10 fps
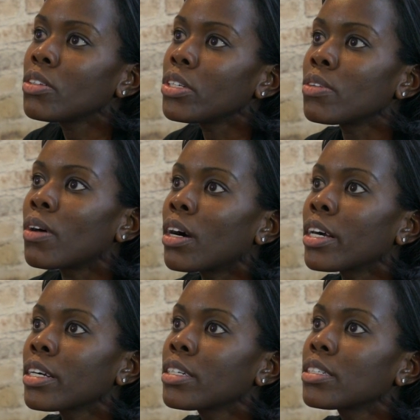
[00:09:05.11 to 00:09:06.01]
in who you
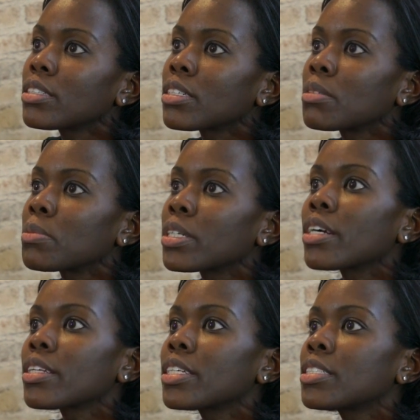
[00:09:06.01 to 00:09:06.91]
are,
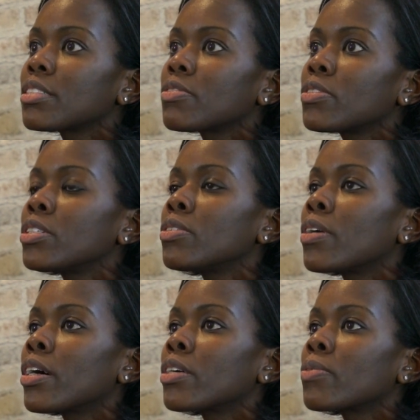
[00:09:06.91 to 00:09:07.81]
regardless of who you
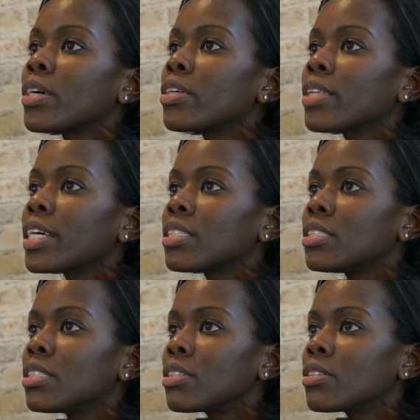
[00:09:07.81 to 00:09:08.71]
are and what you like
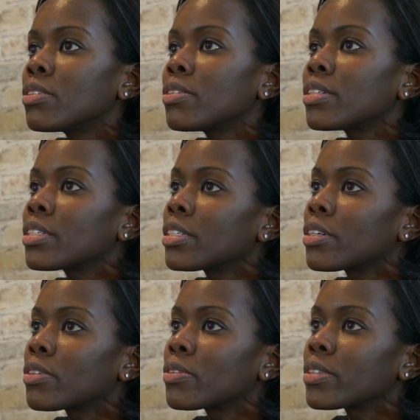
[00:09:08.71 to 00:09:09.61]
to do. You
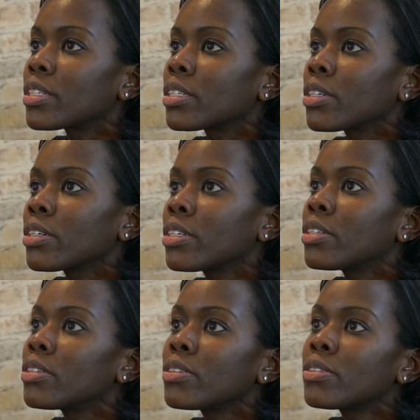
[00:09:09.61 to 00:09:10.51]
know, you're
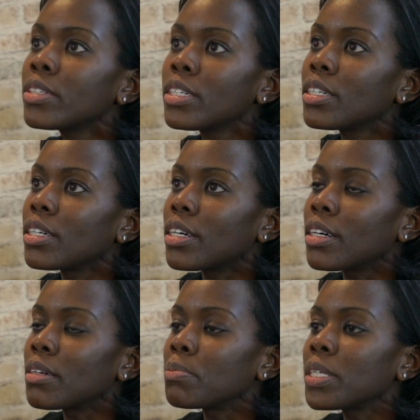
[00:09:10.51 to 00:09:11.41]
you.
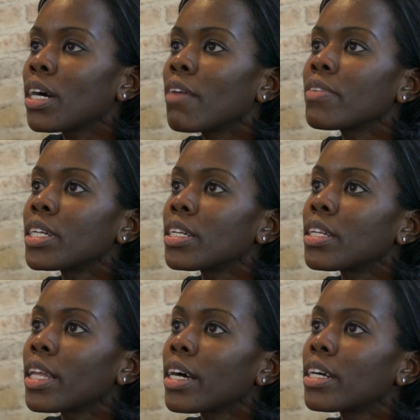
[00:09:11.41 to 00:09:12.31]
Be confident
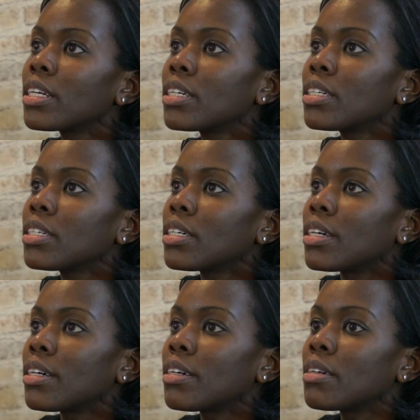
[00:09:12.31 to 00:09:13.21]
in
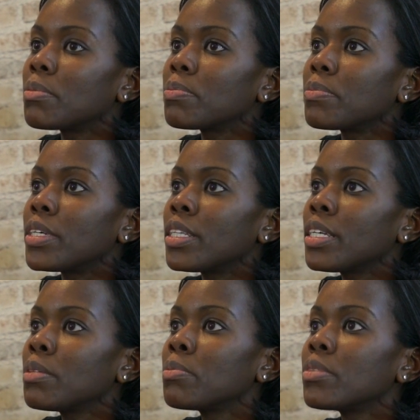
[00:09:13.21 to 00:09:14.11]
that. And
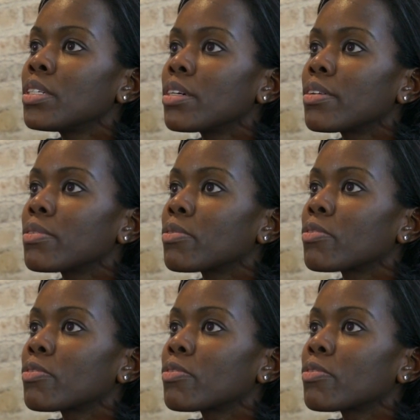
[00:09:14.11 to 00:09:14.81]
then, you know,